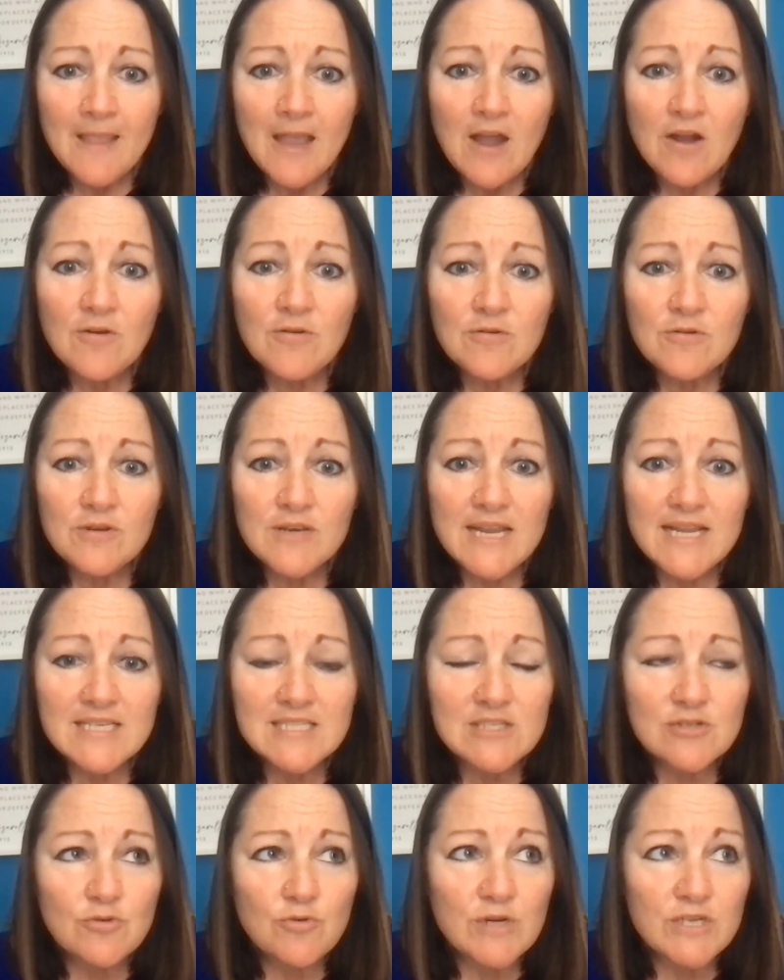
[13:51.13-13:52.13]
Our
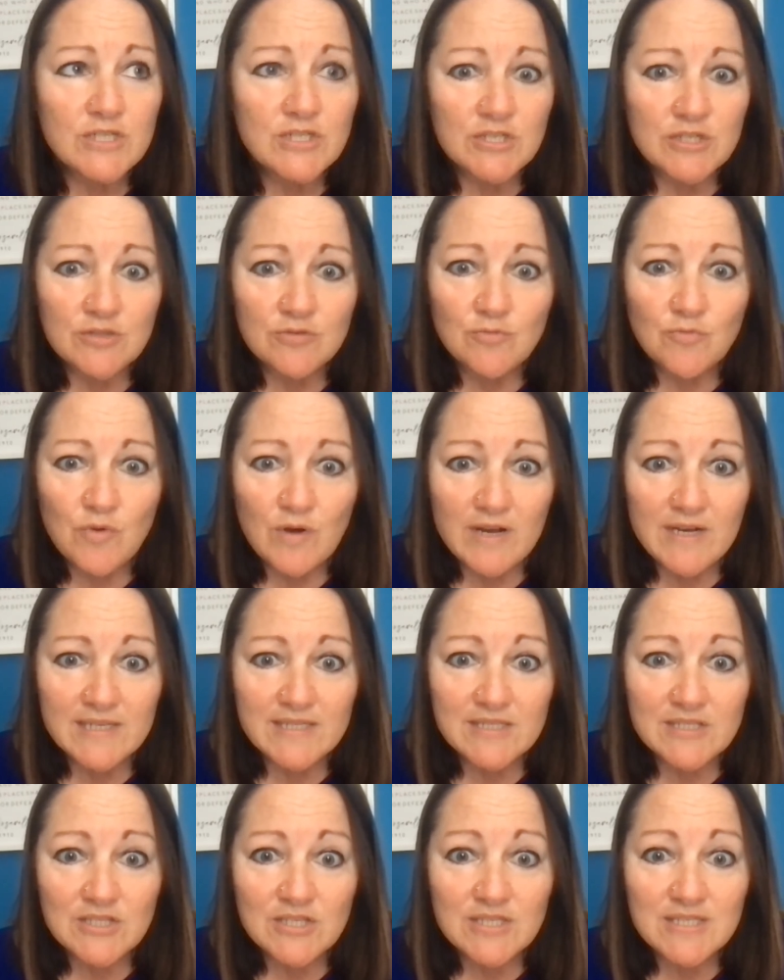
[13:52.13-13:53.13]
next question
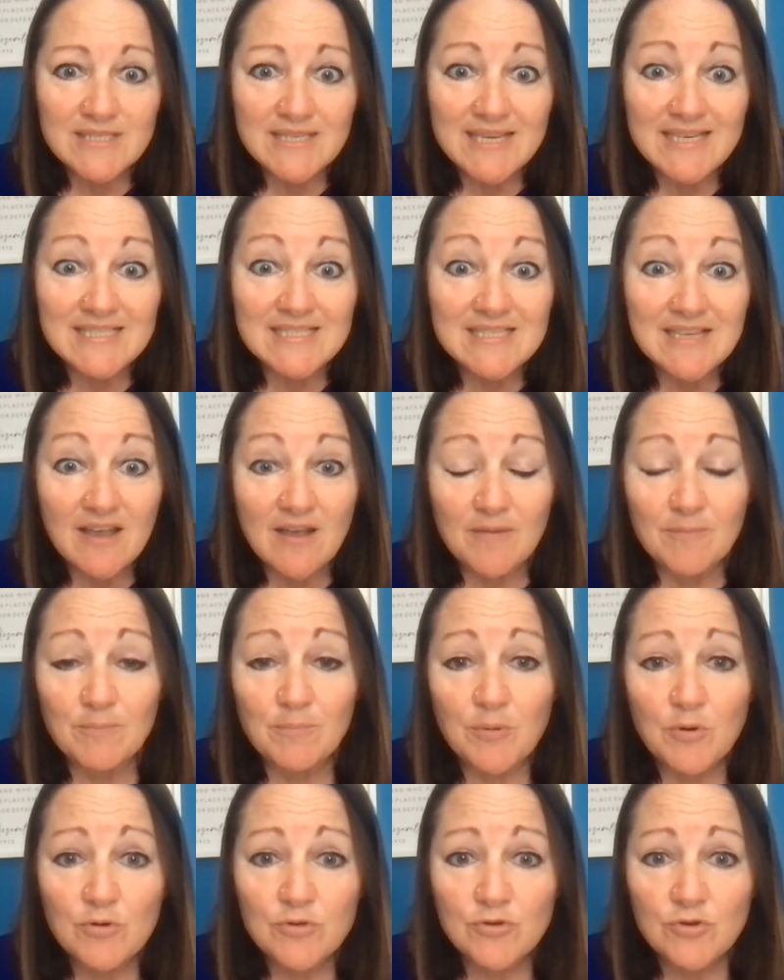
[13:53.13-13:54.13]
was, just as
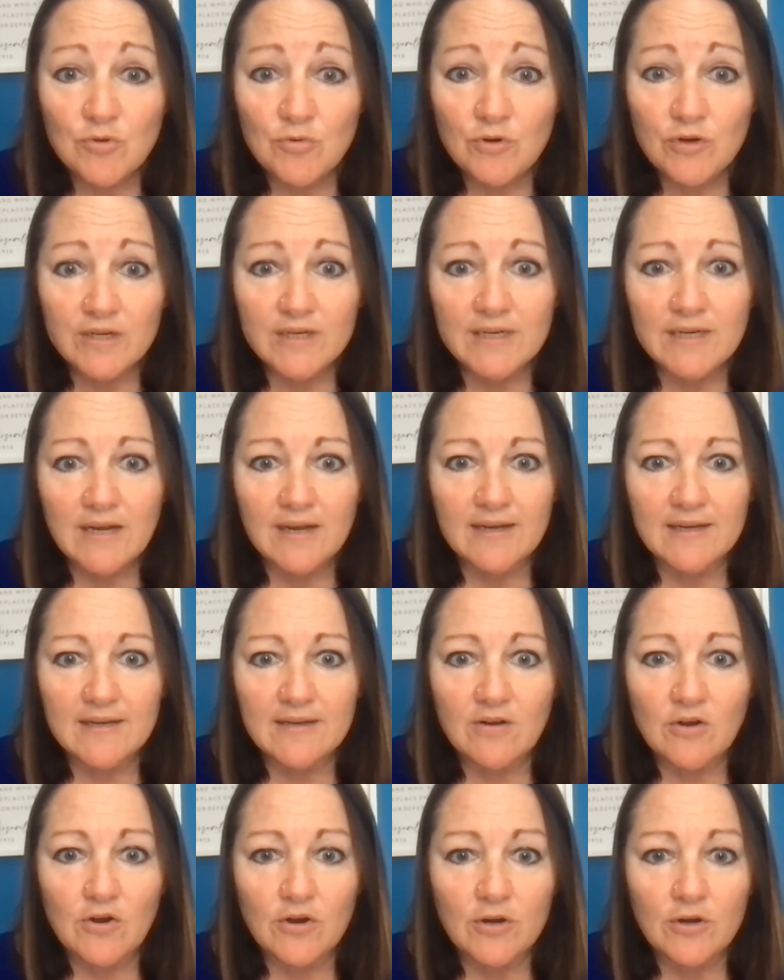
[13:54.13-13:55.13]
both Dora and I
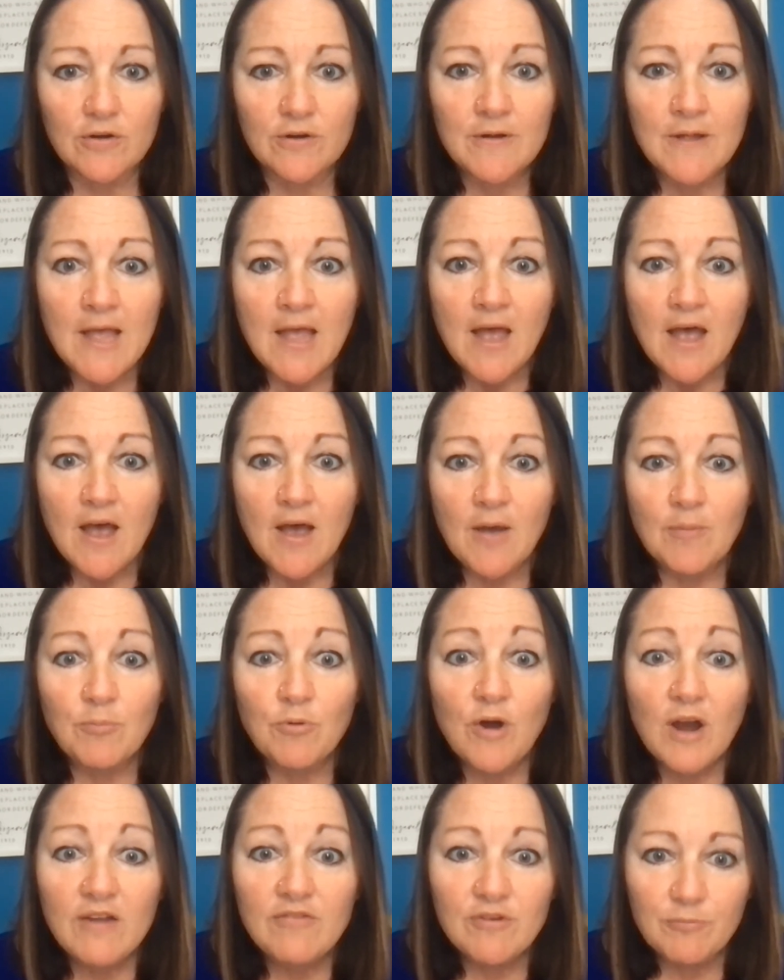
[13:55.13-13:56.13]
are
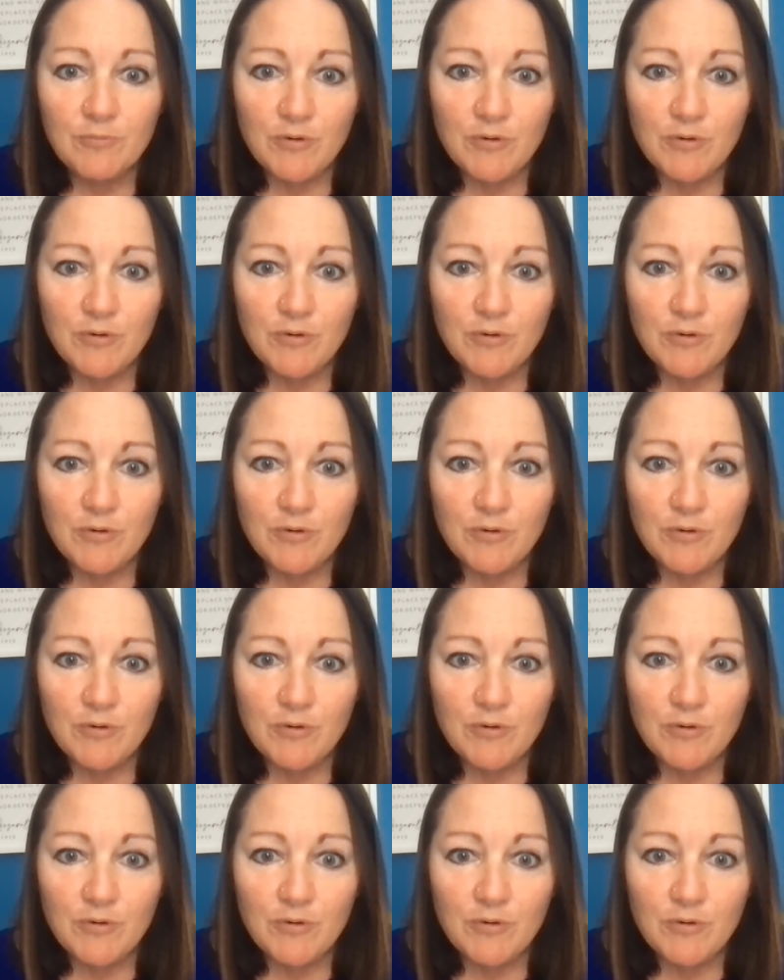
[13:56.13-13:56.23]
private